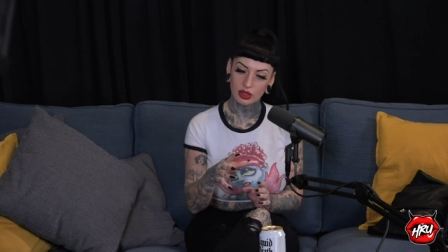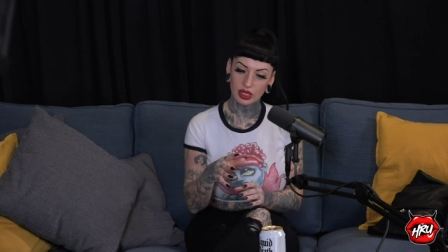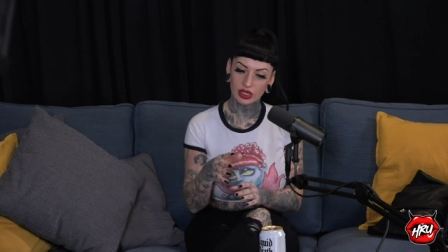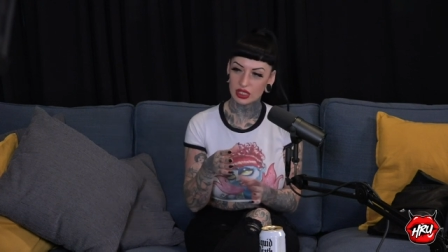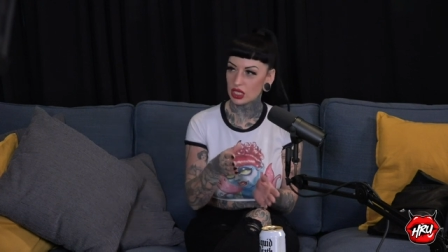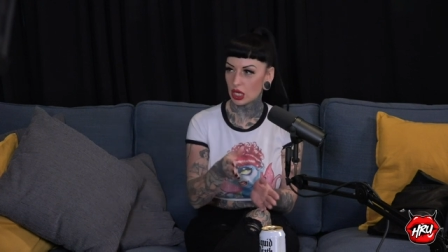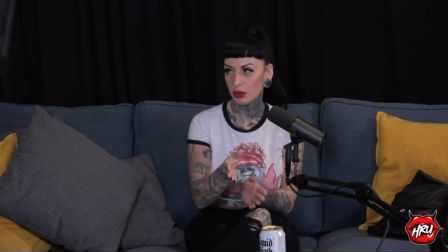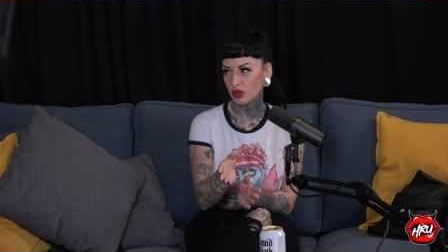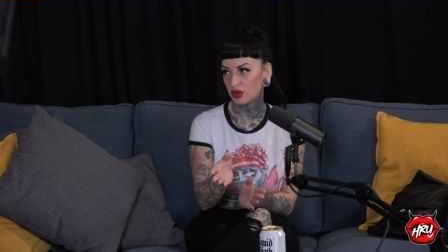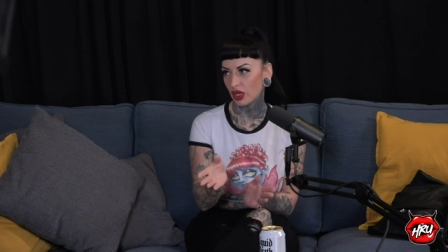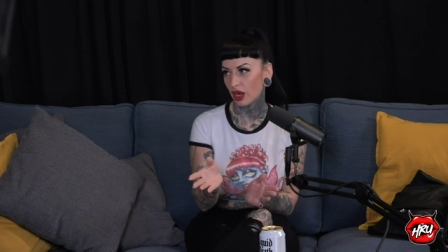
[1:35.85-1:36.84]
Like, the ticket
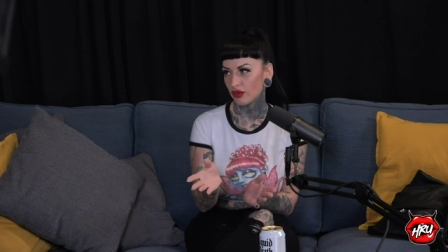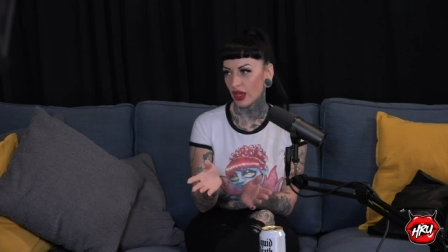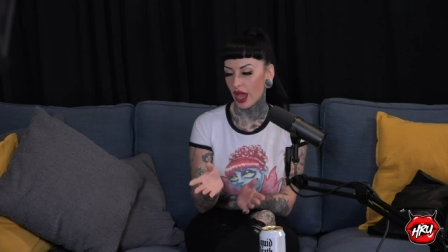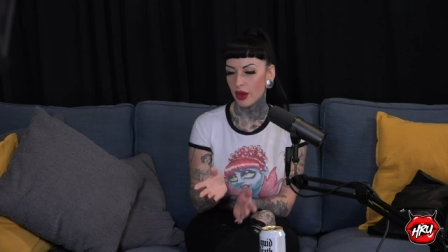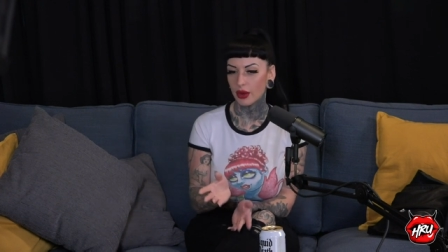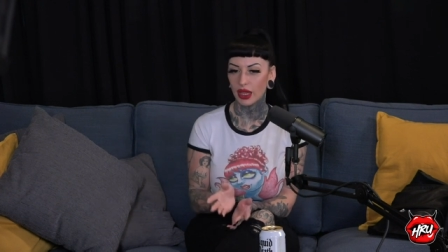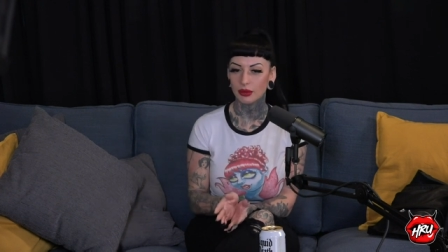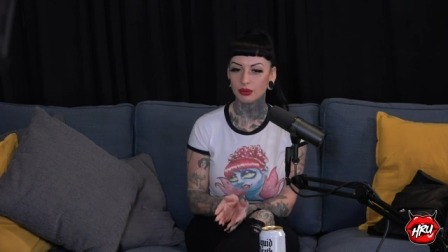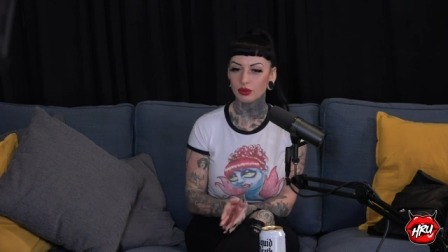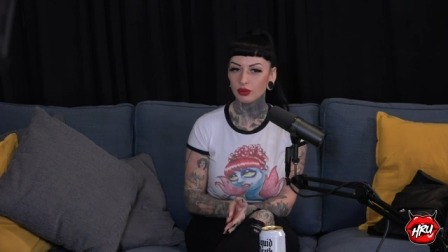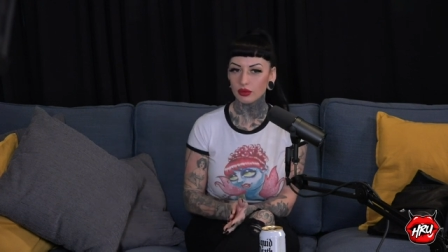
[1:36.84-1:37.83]
booth to get off the highway.
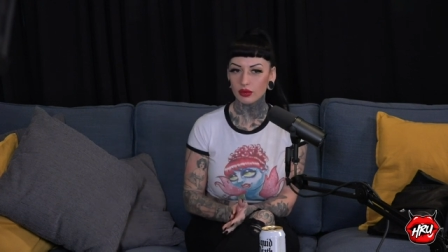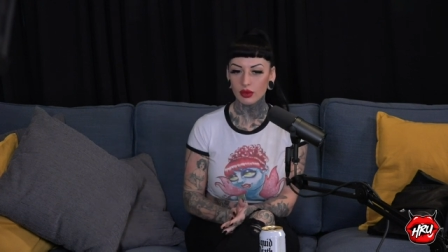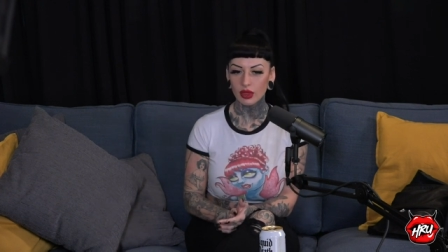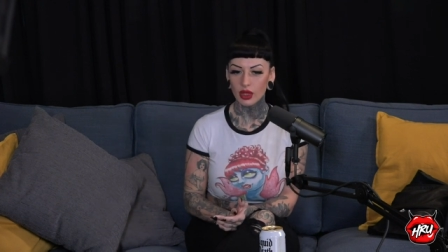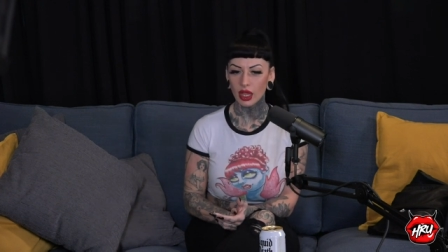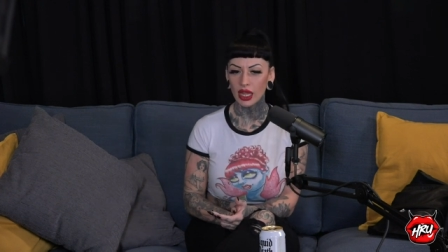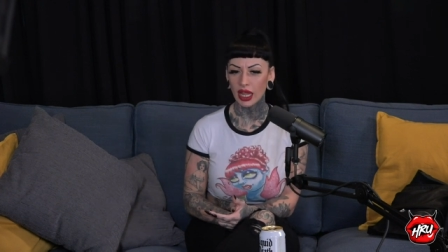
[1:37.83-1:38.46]
Mm-hmm.